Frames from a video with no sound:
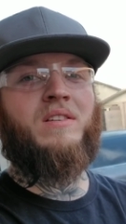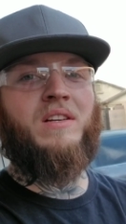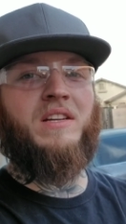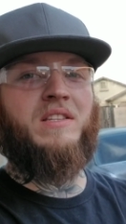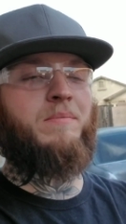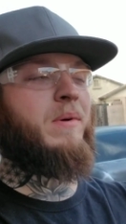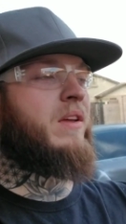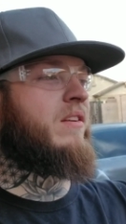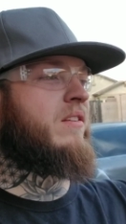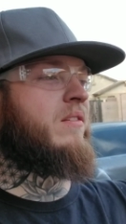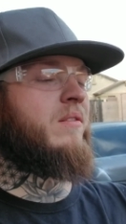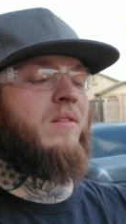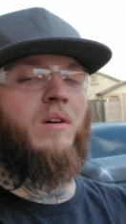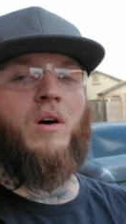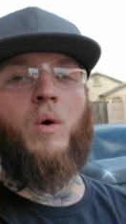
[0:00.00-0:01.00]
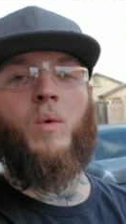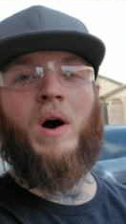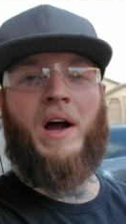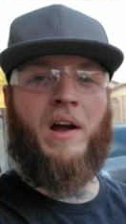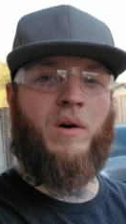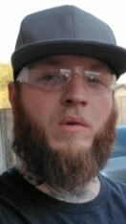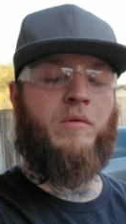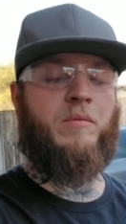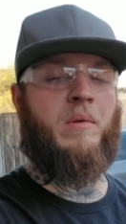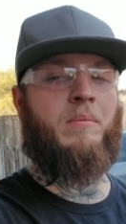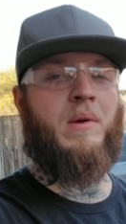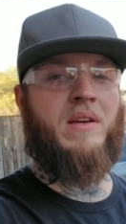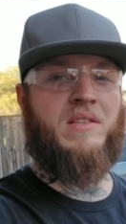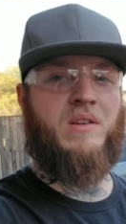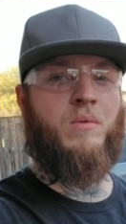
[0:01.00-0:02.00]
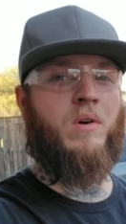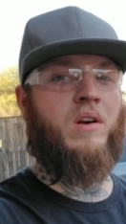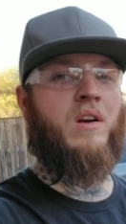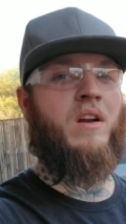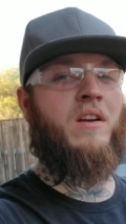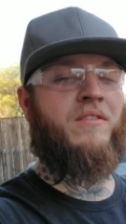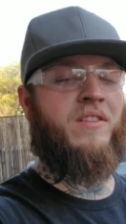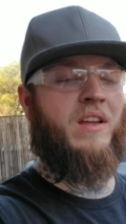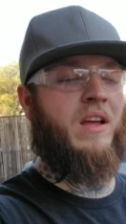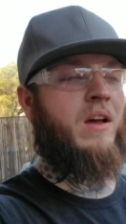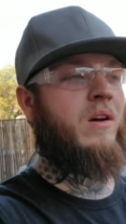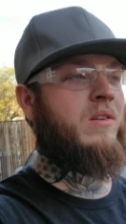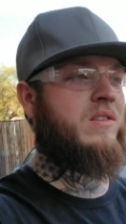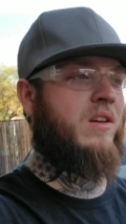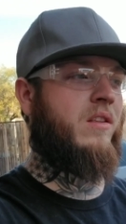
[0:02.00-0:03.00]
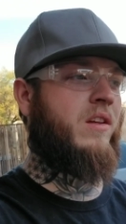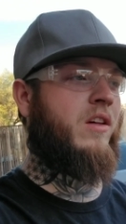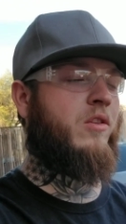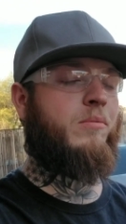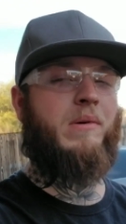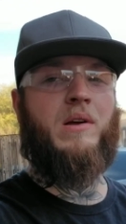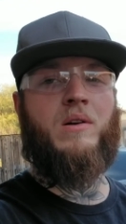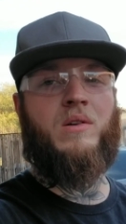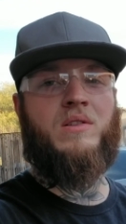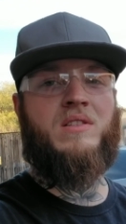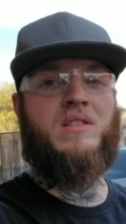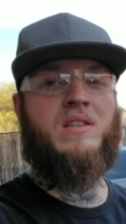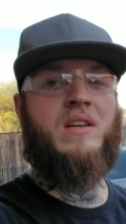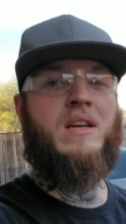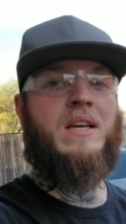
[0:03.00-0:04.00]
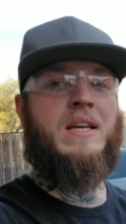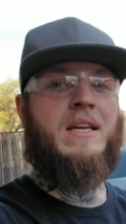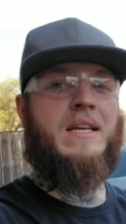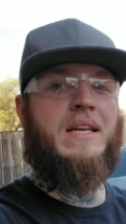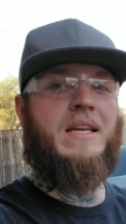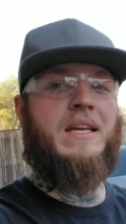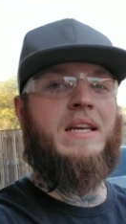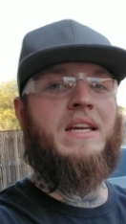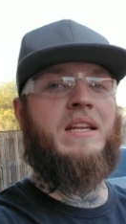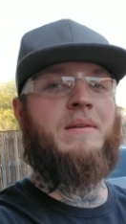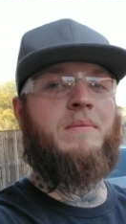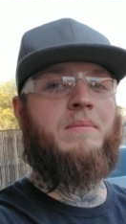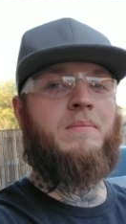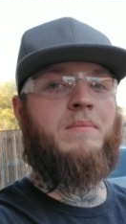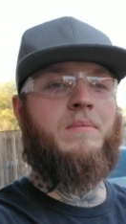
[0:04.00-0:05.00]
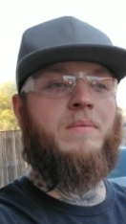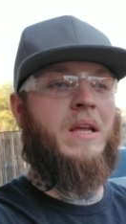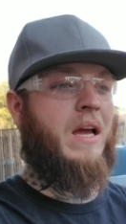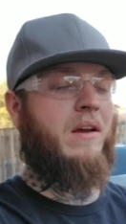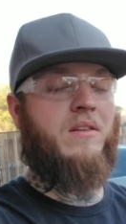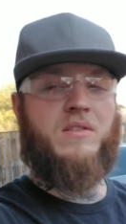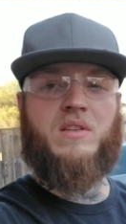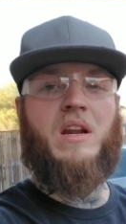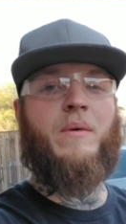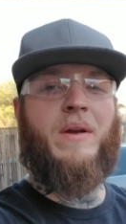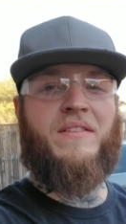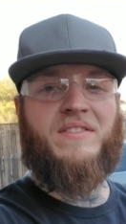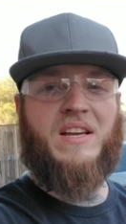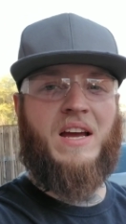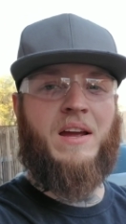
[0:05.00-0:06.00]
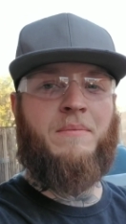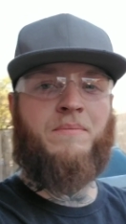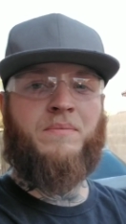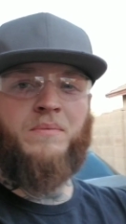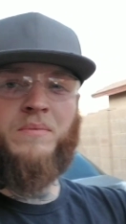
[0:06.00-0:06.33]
It's been a while. We've been busy working on everything else, all the other builds. And yeah, so now we have time.